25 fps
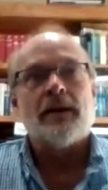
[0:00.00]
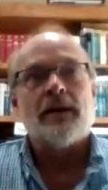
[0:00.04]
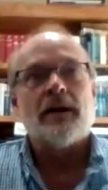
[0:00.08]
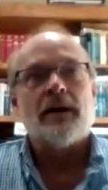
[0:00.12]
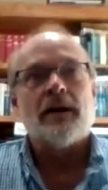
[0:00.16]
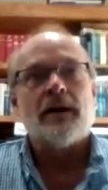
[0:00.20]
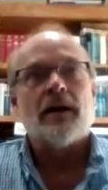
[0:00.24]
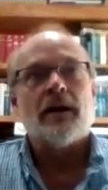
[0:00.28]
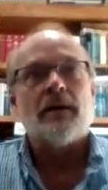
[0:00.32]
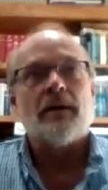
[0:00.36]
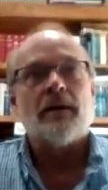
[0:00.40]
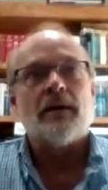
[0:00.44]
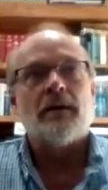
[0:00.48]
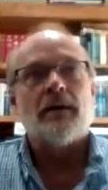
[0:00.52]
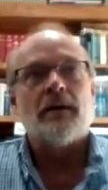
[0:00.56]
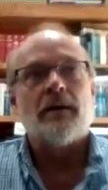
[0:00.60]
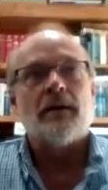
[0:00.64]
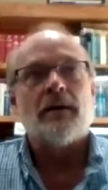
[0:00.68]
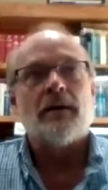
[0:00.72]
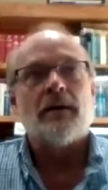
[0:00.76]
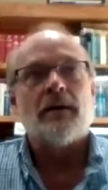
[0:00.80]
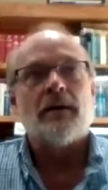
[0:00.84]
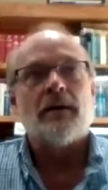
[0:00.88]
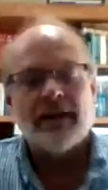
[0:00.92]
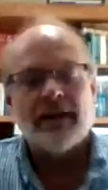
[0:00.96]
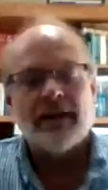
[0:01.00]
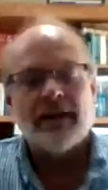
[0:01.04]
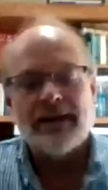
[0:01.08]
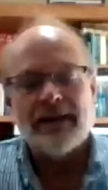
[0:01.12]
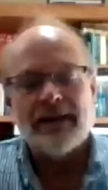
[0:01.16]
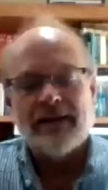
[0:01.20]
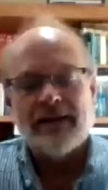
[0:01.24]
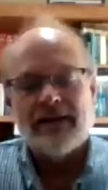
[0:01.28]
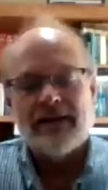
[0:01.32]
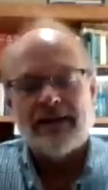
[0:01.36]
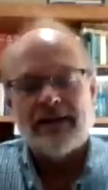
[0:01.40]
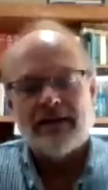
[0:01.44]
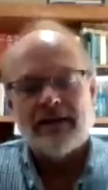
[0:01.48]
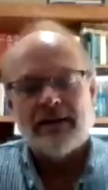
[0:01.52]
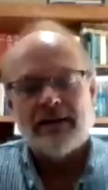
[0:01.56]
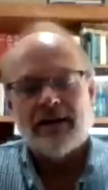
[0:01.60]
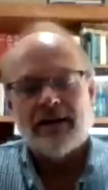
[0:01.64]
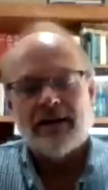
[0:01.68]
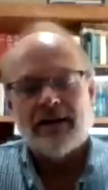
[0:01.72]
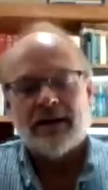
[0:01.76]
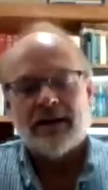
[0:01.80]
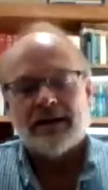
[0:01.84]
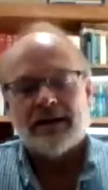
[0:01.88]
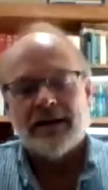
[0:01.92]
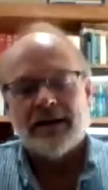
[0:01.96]
my colleague
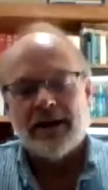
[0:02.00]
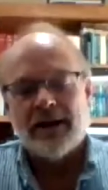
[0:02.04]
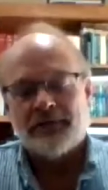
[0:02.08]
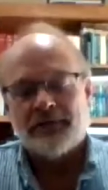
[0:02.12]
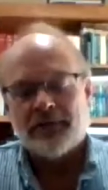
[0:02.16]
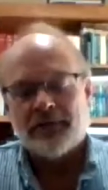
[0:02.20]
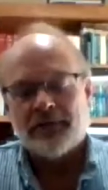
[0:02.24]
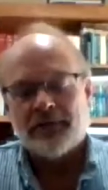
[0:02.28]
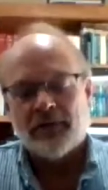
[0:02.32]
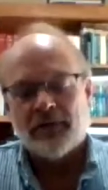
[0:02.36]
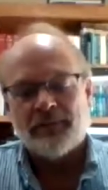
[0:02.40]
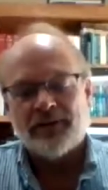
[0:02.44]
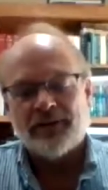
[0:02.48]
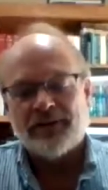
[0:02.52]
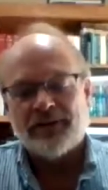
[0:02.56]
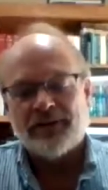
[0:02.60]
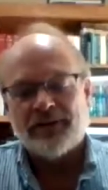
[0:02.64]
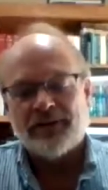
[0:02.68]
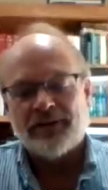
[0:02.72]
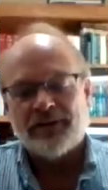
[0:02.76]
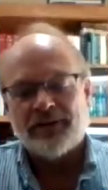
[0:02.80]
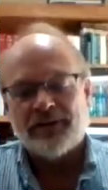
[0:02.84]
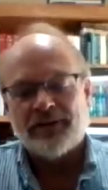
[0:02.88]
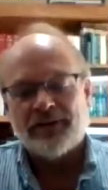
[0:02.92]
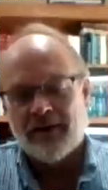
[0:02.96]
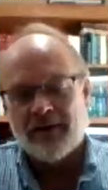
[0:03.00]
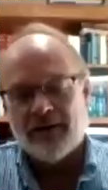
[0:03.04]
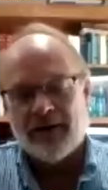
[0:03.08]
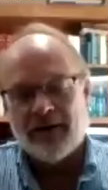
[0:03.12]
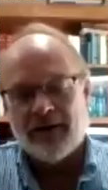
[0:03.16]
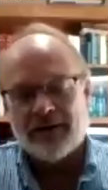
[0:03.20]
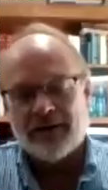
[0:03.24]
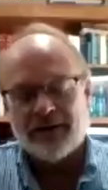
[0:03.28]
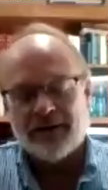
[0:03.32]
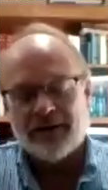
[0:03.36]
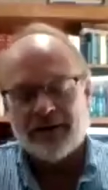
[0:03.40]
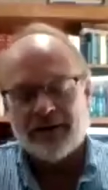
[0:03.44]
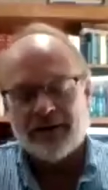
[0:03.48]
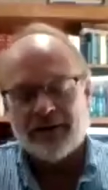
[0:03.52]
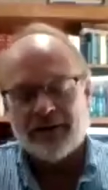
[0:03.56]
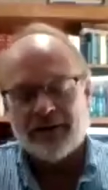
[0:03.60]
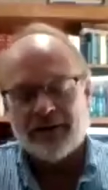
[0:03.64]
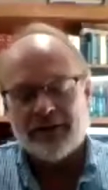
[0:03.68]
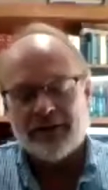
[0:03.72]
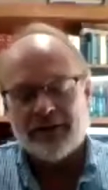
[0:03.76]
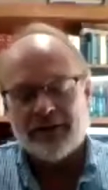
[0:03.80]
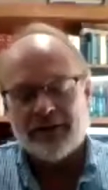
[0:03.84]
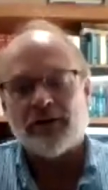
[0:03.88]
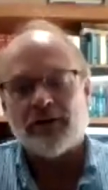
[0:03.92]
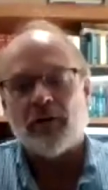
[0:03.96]
left her position here as the
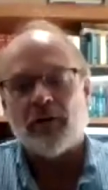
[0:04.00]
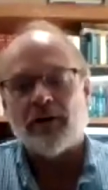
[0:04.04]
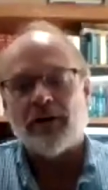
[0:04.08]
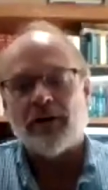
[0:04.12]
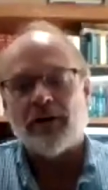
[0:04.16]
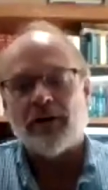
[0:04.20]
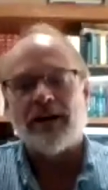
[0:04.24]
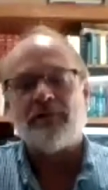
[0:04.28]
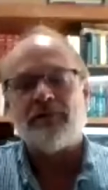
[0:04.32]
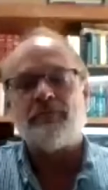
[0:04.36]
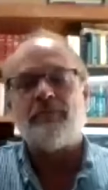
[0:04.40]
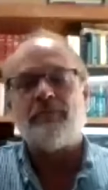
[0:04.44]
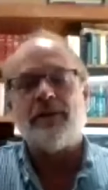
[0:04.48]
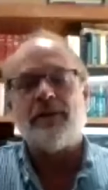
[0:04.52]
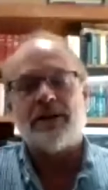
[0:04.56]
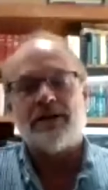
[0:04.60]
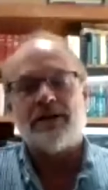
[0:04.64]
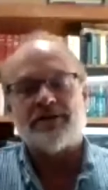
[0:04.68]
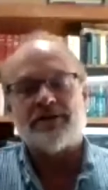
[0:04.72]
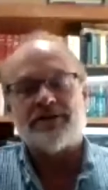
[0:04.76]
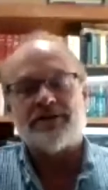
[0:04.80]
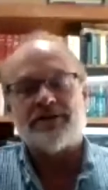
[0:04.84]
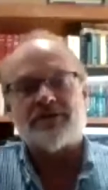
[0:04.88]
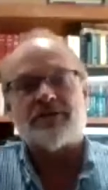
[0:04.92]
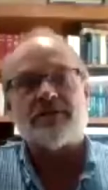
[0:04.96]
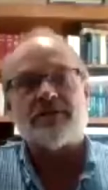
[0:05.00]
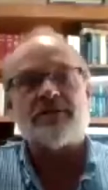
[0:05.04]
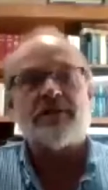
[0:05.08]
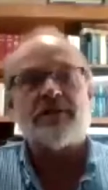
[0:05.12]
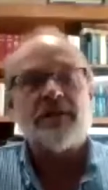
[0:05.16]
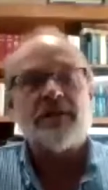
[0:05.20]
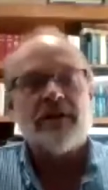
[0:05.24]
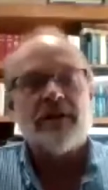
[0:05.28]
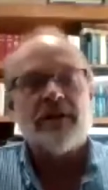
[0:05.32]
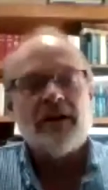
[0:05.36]
second ordained minister.